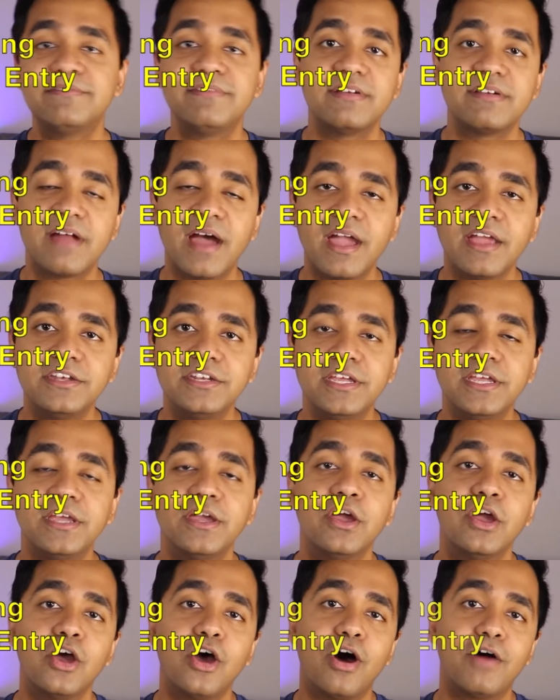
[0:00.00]

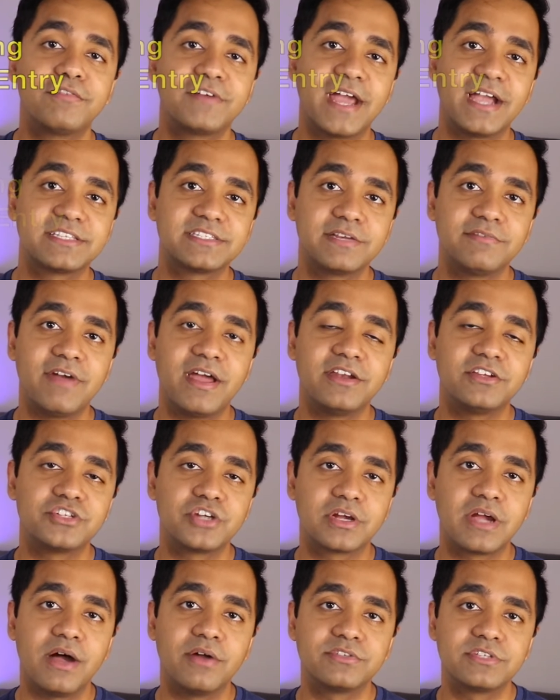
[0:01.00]
variety of tax advantage
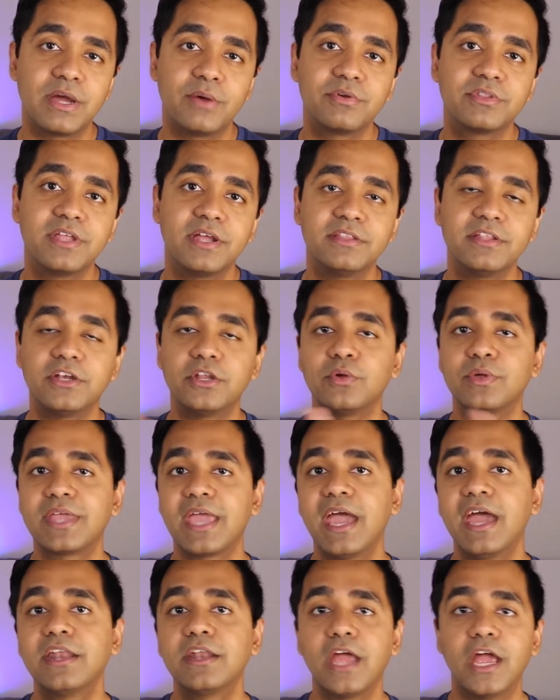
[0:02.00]
accounts out there that you
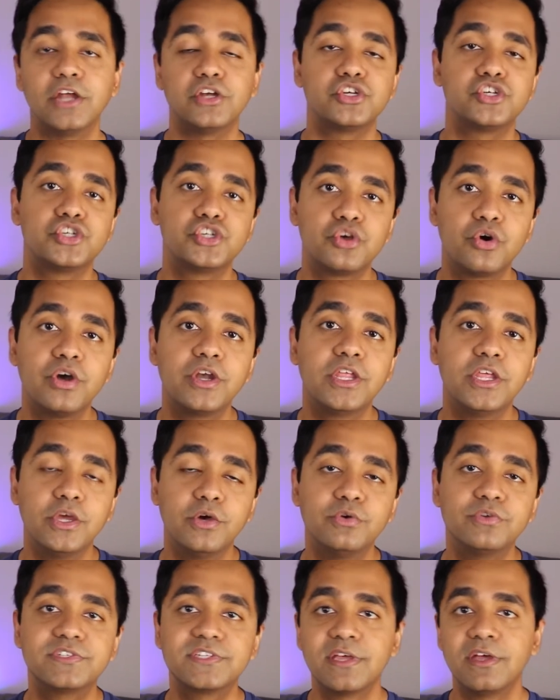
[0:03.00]
can and should
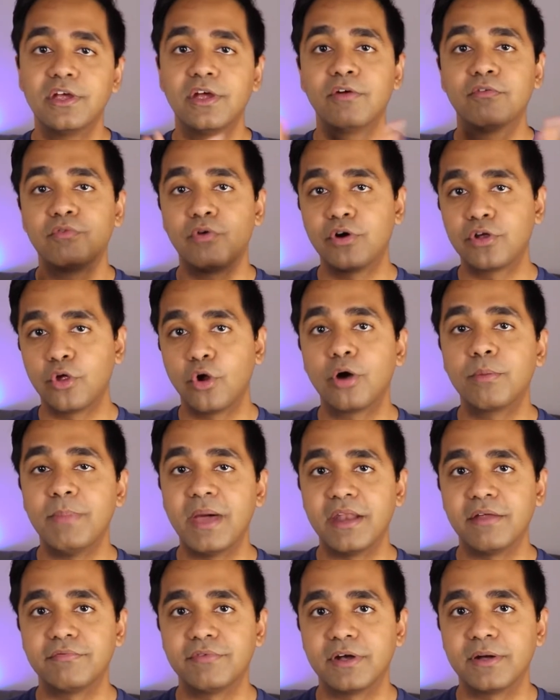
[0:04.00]
use for your
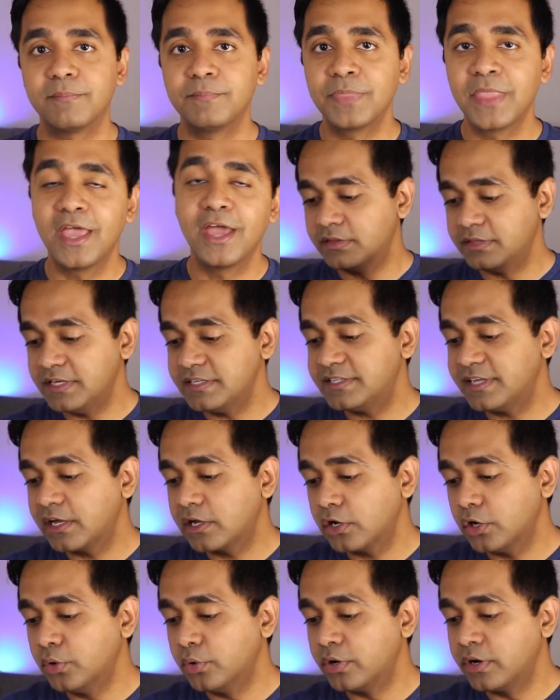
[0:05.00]
benefit. These
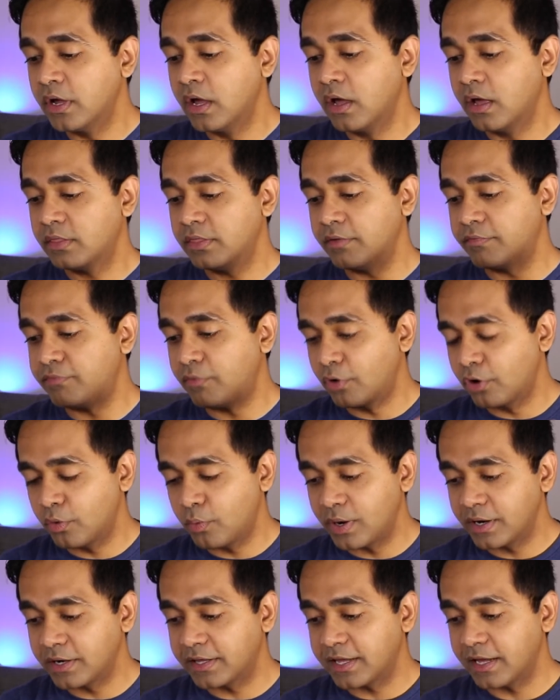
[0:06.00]
include the
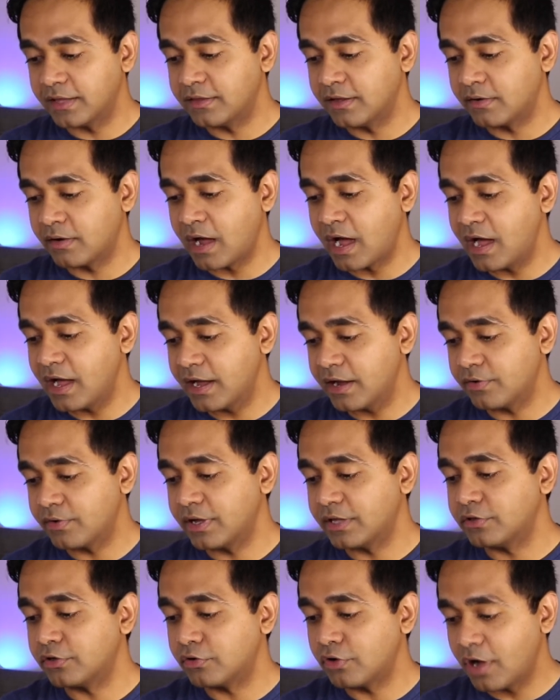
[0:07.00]
401k, the
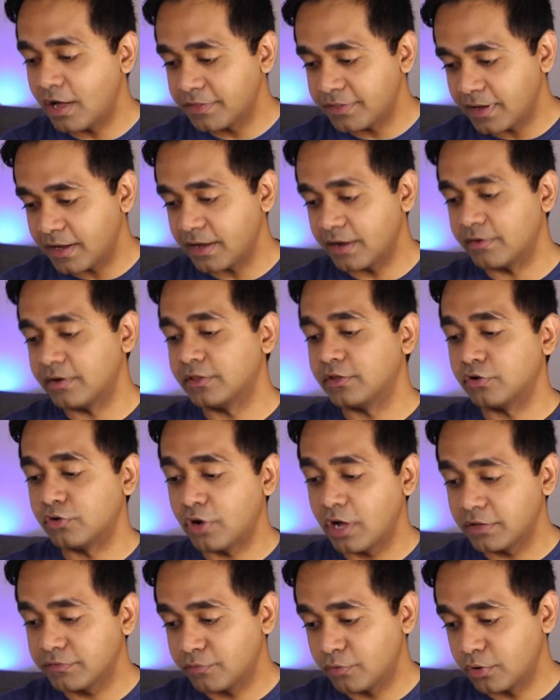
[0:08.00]
IRA, the Roth IRA, the
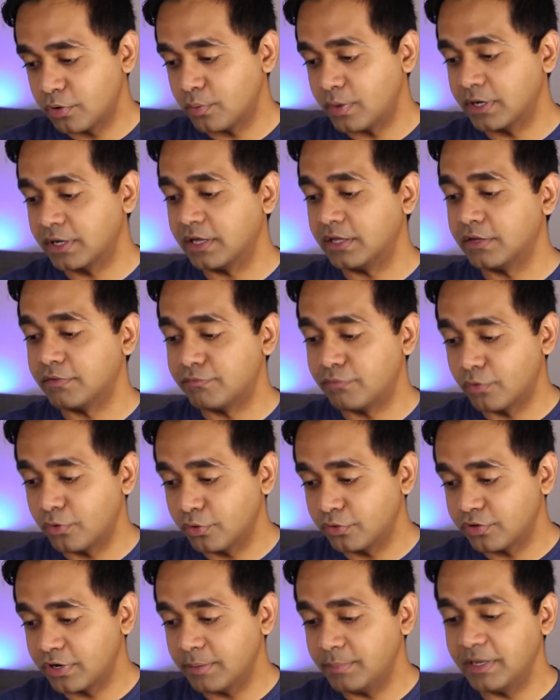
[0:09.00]
Roth 401k, the
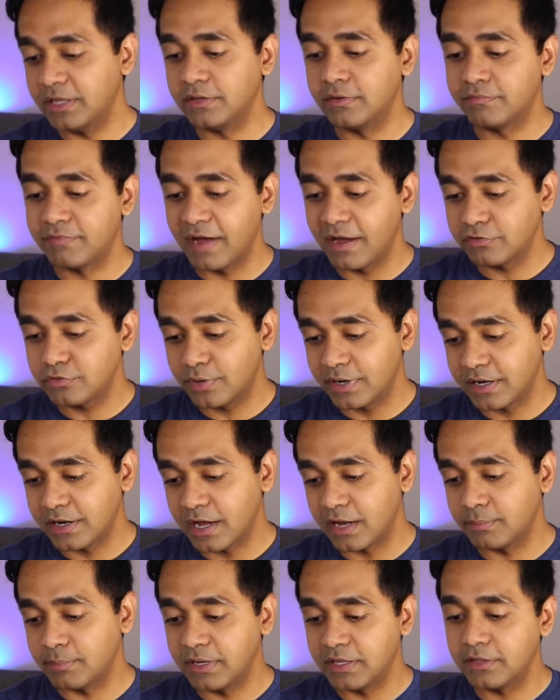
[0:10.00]
403b, the
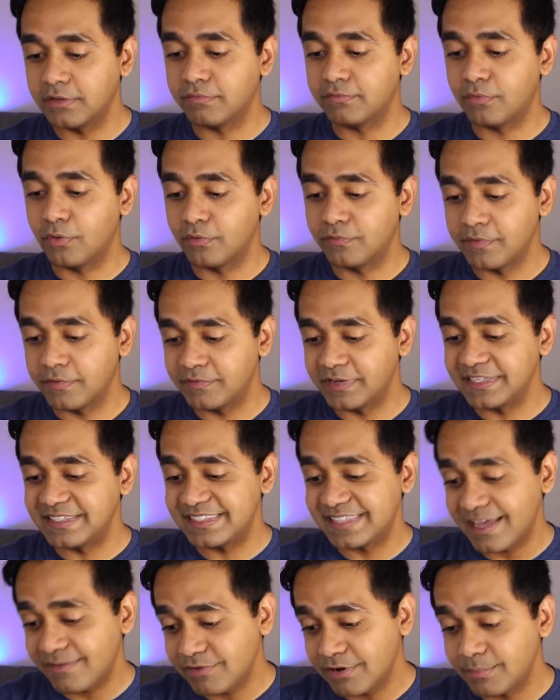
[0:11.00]
529b, the
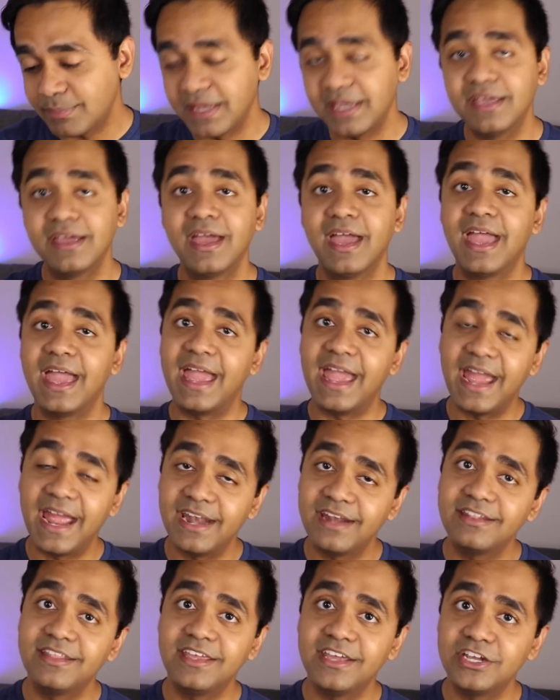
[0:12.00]
457b,
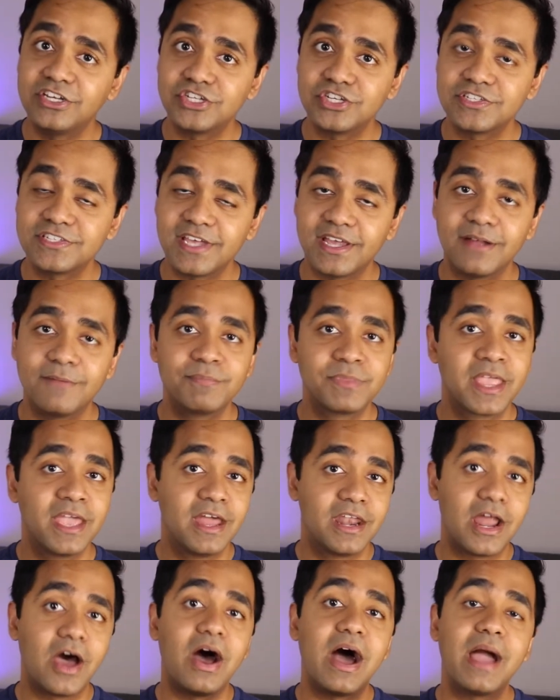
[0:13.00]
and the HSA.
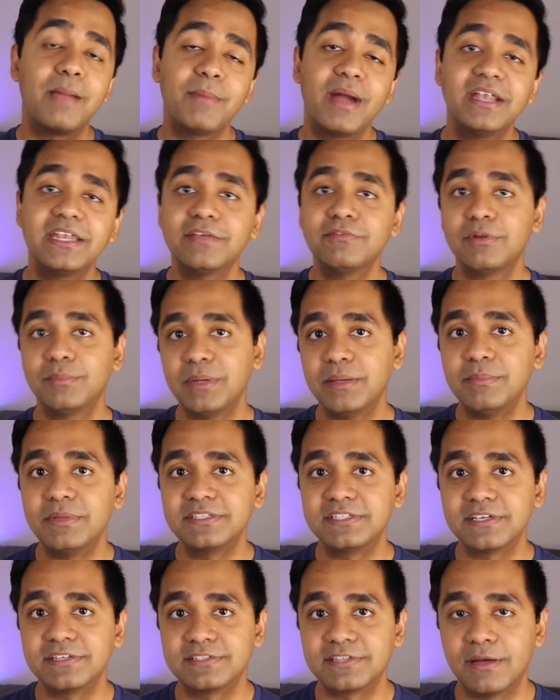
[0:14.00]
Now, I might even be
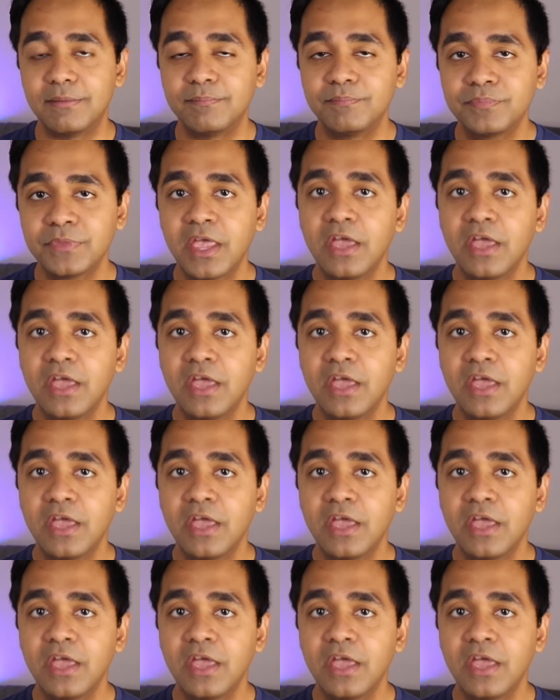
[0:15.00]
missing some.